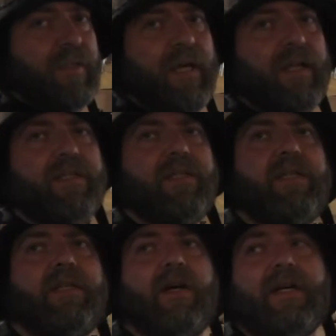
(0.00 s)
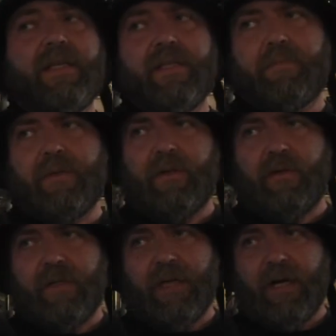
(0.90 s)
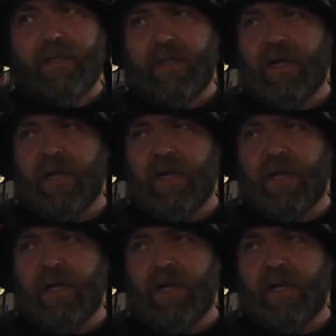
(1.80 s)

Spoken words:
and that is, deed I is me old cock, and